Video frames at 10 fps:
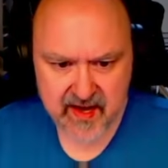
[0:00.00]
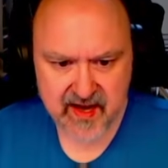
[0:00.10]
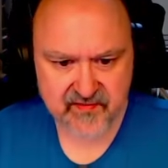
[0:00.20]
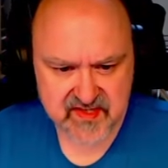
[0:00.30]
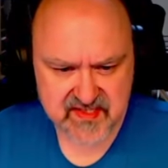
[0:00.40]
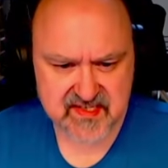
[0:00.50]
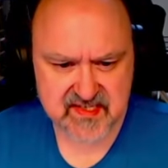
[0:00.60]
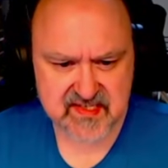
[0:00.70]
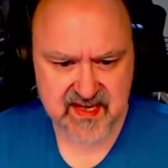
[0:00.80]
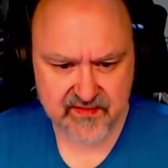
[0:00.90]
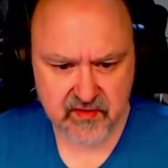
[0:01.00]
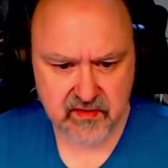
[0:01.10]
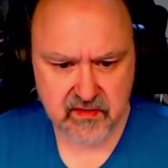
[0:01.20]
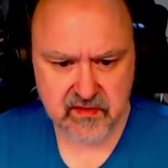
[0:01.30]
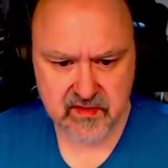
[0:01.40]
And if this is a
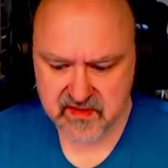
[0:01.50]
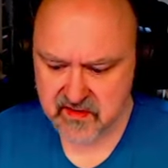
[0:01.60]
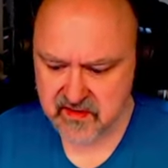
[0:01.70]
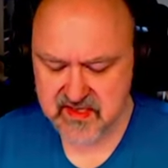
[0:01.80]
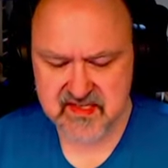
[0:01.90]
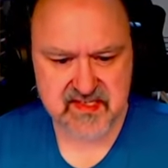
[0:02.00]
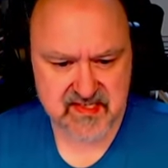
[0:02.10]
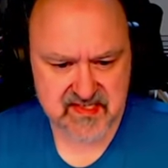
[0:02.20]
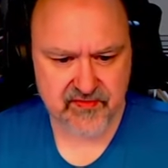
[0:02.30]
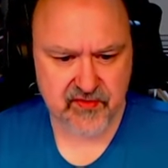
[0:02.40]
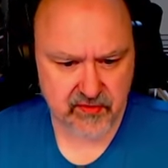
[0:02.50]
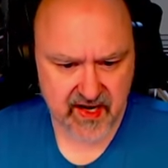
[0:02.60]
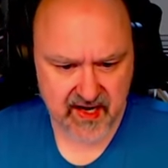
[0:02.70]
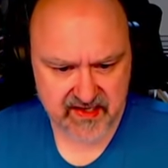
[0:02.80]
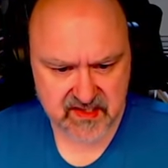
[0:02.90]
7, this is a seven or an
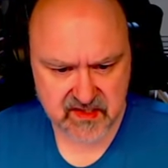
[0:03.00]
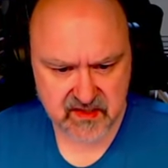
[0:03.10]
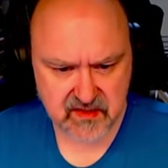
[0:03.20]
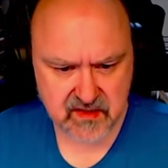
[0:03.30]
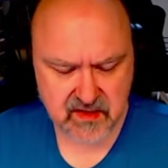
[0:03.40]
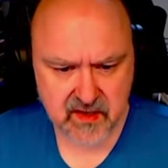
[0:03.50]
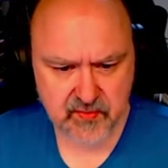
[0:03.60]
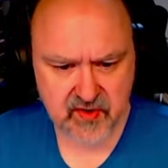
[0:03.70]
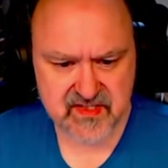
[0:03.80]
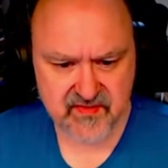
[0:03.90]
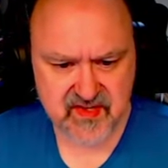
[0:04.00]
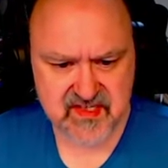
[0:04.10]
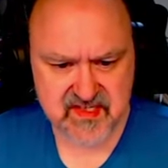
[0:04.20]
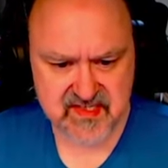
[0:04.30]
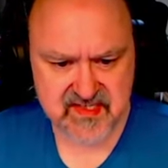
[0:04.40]
eight, because if this
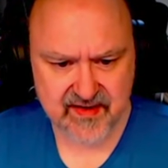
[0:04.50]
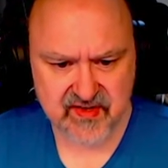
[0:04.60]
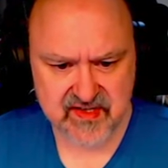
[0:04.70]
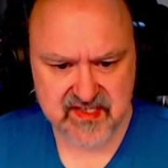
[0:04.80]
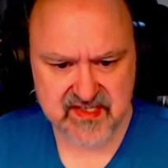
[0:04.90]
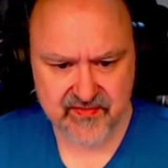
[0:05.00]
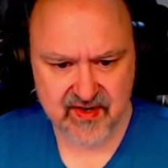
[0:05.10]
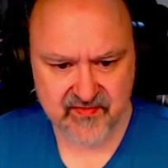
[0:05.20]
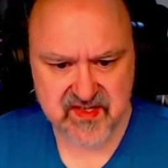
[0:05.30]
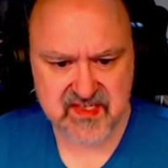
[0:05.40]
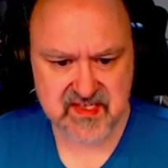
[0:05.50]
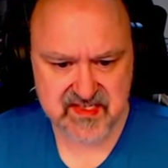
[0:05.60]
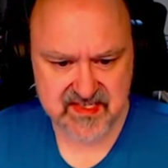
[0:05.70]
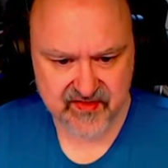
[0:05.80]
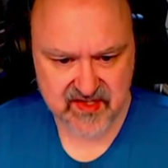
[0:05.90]
is a seven, it's a seven. If this is a
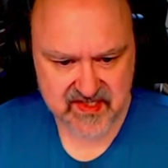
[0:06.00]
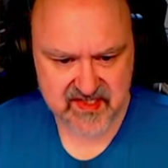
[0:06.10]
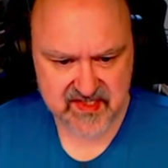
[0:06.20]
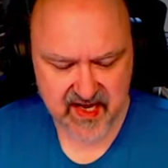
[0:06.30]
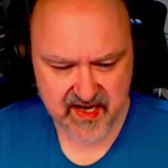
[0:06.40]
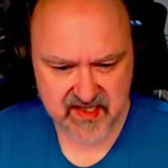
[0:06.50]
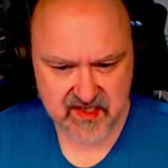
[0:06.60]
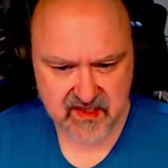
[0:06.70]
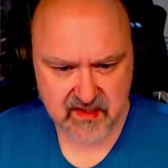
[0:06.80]
seven, this is an eight.